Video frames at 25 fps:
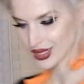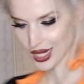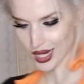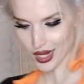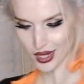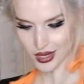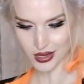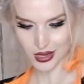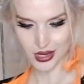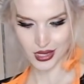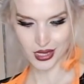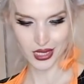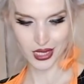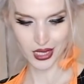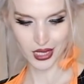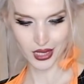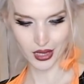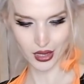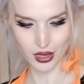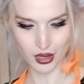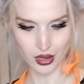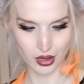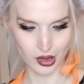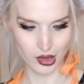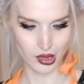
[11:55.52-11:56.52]

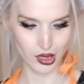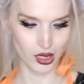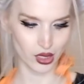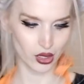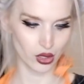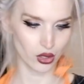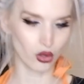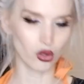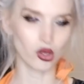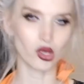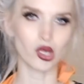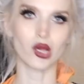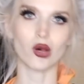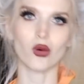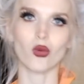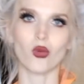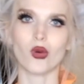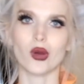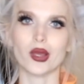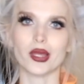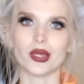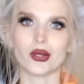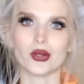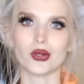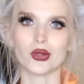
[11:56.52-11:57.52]
nonstick canola
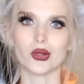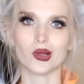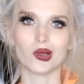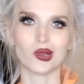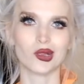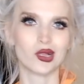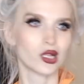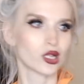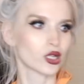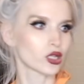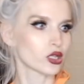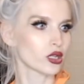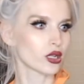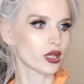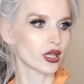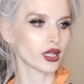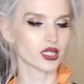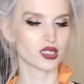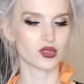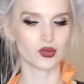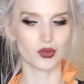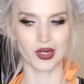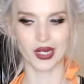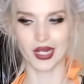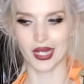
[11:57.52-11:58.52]
oil cooking
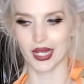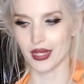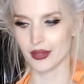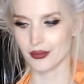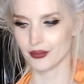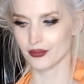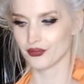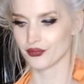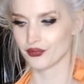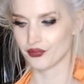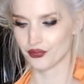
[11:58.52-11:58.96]
spray.